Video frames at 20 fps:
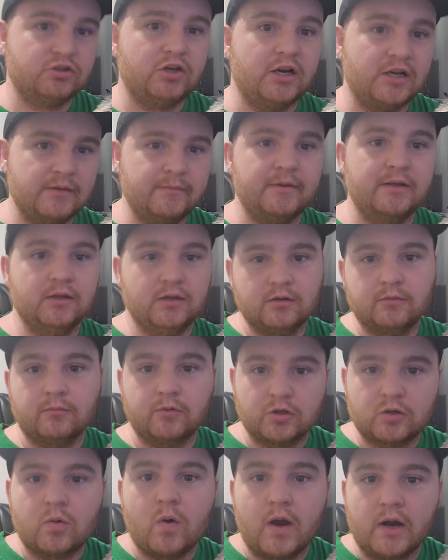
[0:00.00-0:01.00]
trying to be a little
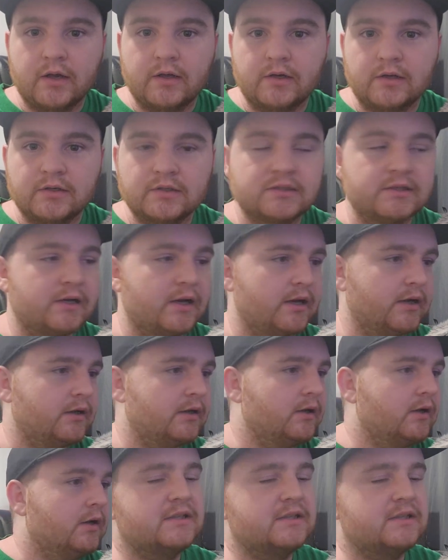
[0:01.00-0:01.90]
more quieter today.